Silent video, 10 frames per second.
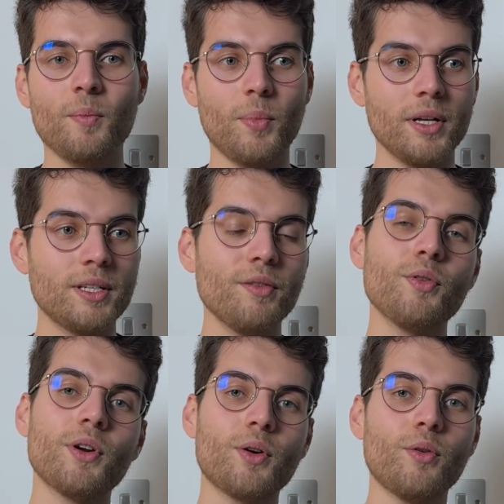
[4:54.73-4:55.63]
But if
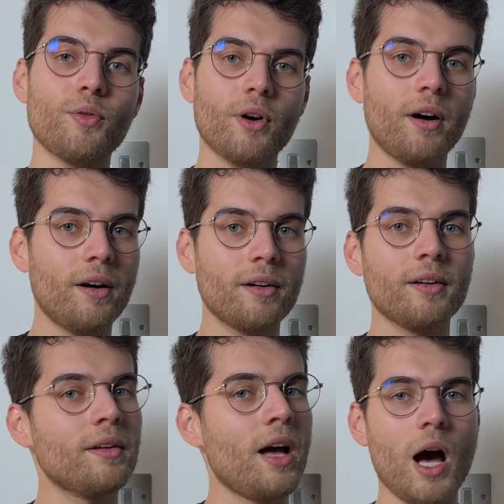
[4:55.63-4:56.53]
you want to go for R,
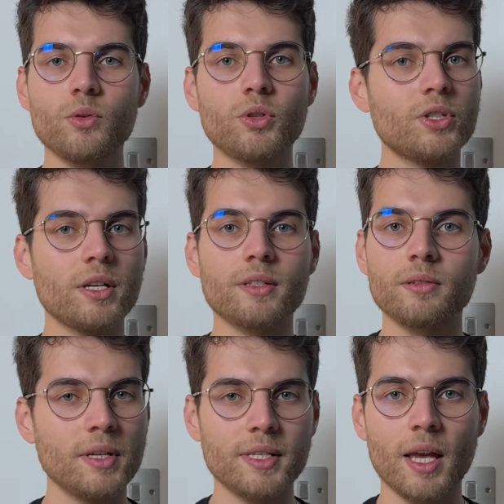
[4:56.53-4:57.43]
I would
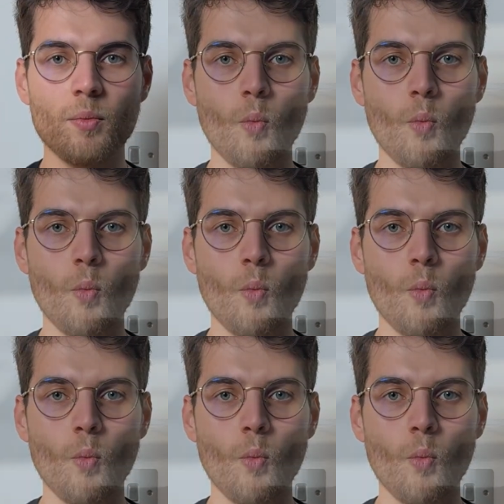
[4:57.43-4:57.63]
suggest the same,